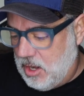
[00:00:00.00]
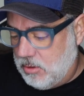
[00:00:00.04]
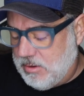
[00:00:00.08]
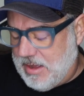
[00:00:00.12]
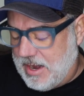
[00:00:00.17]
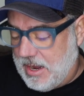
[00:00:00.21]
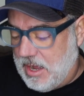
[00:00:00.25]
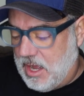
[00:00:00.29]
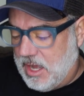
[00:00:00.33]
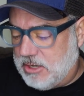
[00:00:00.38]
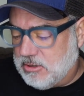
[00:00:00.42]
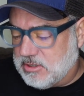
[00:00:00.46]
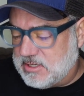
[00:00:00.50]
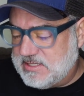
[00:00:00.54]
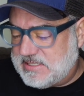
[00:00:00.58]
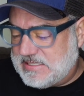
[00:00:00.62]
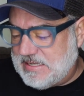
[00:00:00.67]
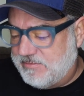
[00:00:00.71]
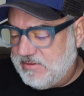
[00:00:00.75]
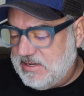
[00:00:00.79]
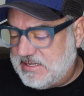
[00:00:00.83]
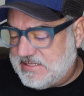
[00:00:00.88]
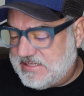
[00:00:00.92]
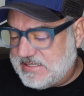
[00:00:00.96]
I've got
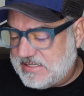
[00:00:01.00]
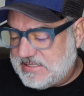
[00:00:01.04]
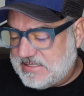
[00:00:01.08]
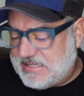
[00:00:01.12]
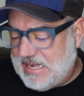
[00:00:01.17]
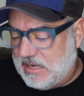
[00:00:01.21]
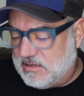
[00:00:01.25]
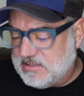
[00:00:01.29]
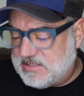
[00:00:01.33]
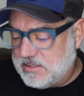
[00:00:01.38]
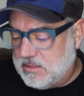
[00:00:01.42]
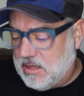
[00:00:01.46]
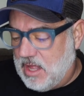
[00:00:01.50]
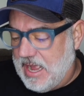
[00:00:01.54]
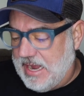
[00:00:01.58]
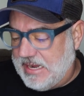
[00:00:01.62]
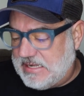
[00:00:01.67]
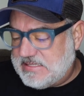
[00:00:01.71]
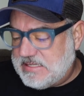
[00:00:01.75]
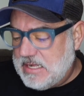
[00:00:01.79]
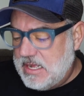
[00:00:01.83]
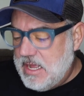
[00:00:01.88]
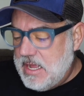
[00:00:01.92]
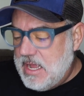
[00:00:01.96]
176,000
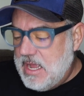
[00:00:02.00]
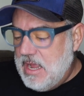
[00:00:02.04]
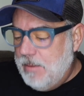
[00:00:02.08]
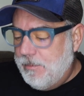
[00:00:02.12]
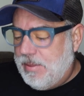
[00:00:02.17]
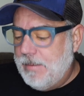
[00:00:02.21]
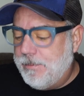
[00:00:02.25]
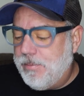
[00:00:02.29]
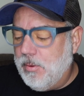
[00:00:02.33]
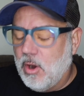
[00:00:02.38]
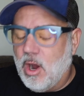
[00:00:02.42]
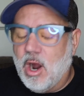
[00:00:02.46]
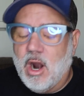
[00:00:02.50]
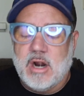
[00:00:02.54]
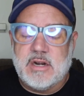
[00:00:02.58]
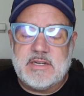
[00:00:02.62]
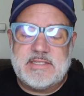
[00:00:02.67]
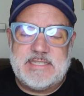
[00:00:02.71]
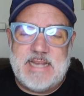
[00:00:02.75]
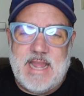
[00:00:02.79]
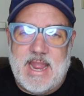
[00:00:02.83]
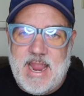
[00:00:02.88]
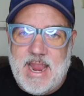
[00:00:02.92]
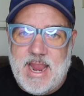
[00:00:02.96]
likes. People are
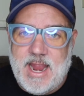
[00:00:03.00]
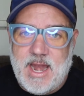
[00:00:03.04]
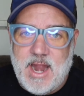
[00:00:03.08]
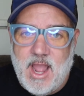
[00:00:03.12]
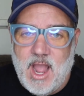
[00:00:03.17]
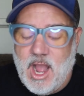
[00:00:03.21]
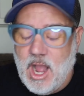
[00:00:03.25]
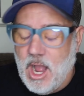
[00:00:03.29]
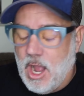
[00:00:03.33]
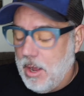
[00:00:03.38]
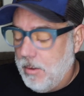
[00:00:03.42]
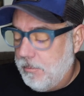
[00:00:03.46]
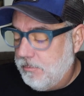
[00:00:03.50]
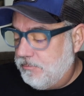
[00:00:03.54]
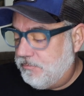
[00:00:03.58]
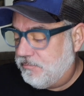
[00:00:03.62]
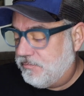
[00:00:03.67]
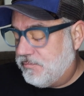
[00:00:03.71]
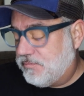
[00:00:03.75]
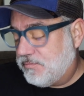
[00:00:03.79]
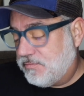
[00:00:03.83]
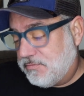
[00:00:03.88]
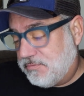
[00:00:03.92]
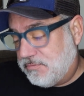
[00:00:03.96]
saying um,
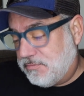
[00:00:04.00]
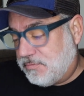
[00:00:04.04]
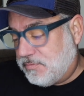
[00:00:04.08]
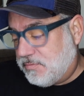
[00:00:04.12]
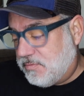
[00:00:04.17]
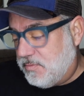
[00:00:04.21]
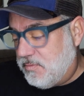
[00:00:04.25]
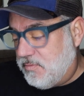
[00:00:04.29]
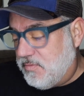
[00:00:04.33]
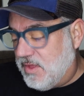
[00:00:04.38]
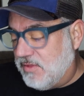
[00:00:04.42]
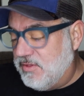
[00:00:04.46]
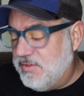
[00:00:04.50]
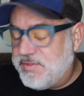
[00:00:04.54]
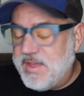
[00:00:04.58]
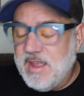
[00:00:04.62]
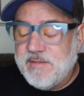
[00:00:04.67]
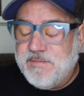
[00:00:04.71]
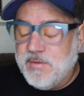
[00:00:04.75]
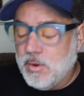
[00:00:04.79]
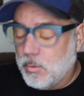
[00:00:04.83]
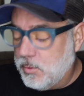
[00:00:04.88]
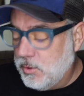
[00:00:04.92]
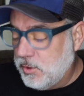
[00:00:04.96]
that they
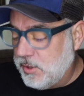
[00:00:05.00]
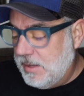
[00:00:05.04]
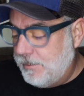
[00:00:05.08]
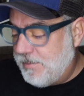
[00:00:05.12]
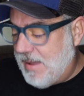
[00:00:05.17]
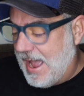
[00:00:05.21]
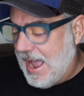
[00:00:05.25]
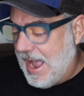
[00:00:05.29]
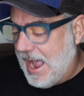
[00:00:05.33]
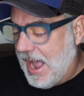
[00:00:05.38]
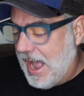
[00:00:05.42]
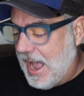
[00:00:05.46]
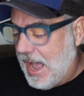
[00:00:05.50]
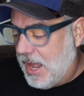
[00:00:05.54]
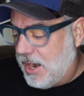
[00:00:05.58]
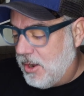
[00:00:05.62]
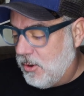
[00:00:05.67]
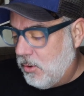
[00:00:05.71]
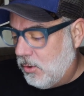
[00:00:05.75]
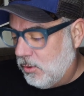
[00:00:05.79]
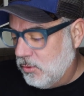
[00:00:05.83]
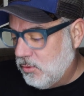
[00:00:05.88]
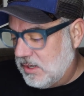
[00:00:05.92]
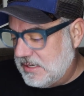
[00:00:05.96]
feel really bad.
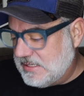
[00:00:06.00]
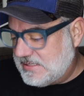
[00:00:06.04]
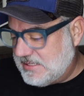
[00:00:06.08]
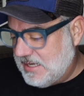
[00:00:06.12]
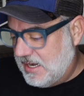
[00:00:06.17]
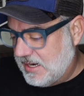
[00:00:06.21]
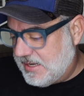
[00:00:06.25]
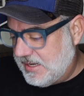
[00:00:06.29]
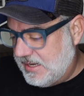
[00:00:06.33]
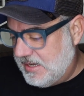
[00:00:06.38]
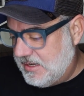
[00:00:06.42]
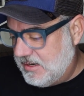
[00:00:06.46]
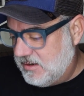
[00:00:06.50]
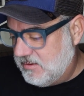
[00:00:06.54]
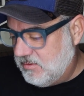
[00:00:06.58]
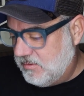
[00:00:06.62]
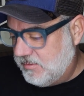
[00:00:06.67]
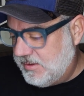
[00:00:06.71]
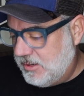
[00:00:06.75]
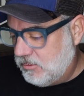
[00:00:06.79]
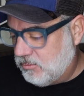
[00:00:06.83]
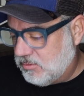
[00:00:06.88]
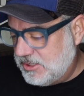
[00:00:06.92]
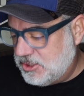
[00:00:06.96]
Hold on a second. Let
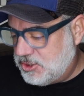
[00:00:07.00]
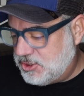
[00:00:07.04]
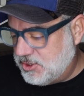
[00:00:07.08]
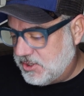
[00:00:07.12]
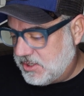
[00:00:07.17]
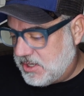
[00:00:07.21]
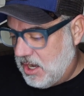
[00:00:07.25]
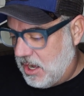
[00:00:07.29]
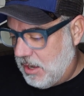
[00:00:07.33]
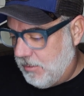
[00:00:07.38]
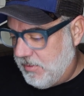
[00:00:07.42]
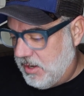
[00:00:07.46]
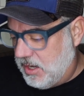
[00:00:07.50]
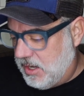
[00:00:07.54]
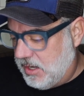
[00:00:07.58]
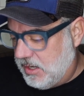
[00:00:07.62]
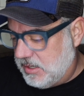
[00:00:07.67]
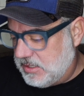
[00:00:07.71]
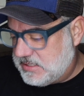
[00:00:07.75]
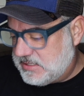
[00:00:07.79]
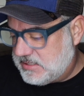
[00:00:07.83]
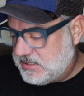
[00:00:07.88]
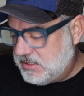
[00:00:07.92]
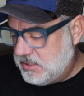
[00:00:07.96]
me read you the
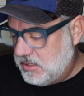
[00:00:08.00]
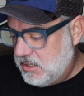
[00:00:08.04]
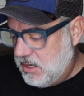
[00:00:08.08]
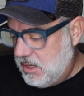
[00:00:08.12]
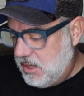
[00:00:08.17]
comments.